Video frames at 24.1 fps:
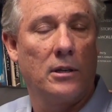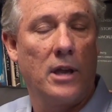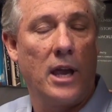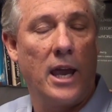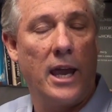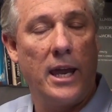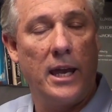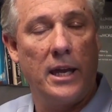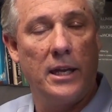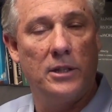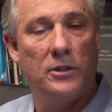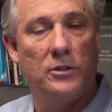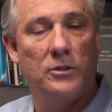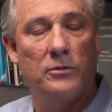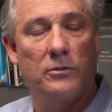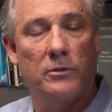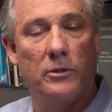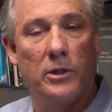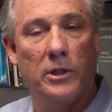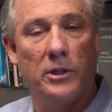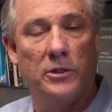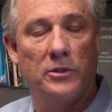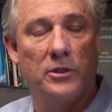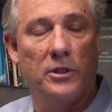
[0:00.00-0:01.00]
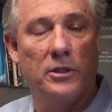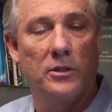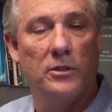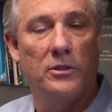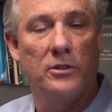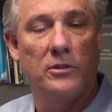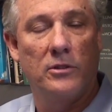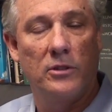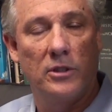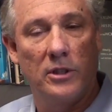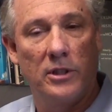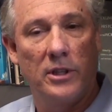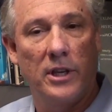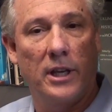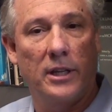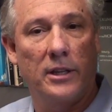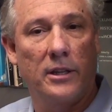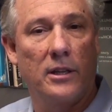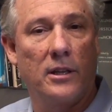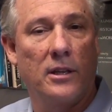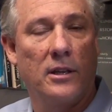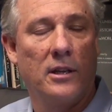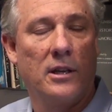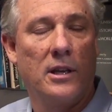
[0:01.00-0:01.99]
AIDS, for instance, to take
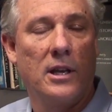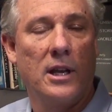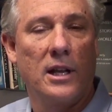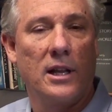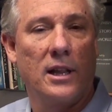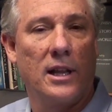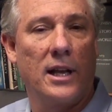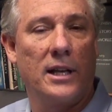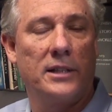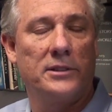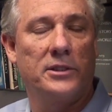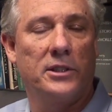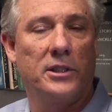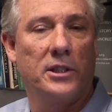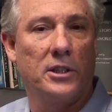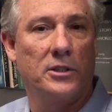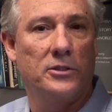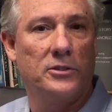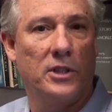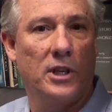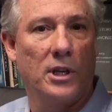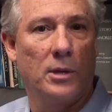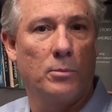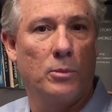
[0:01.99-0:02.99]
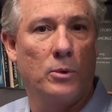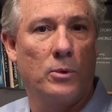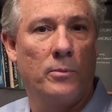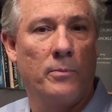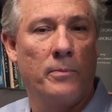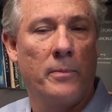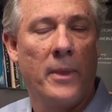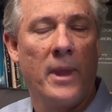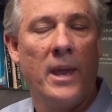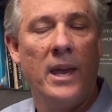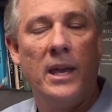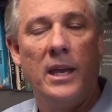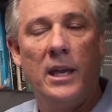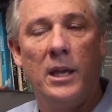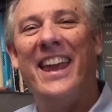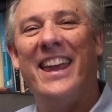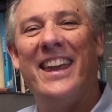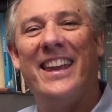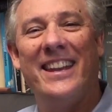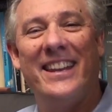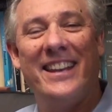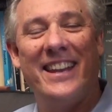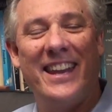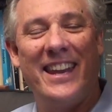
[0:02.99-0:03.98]
the classic example.
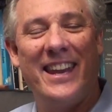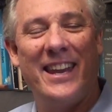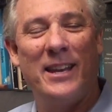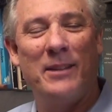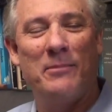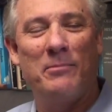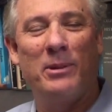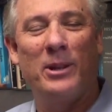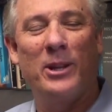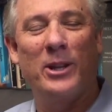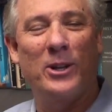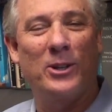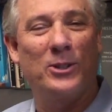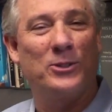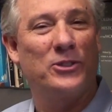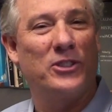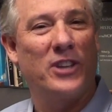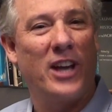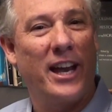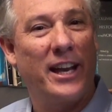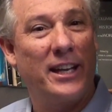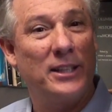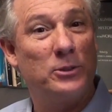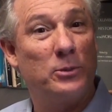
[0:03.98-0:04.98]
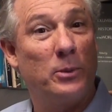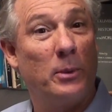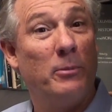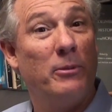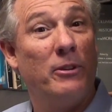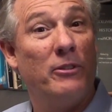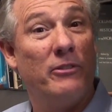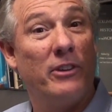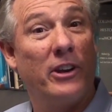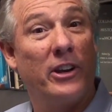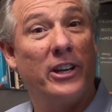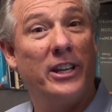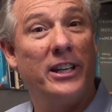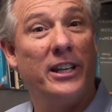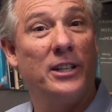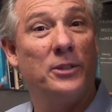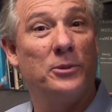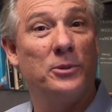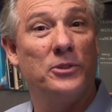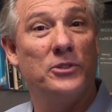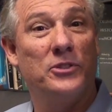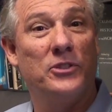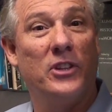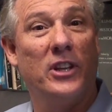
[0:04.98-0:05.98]
In political science, we've been very
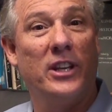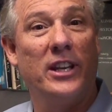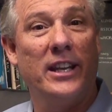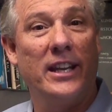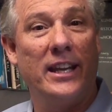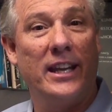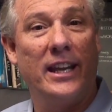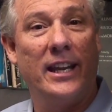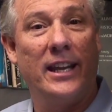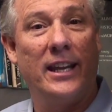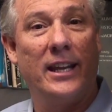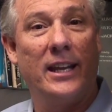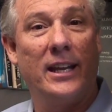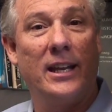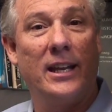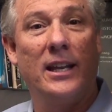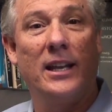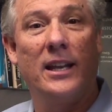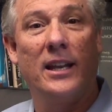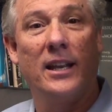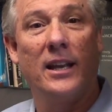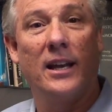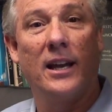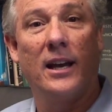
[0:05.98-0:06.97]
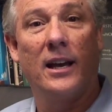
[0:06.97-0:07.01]
interested in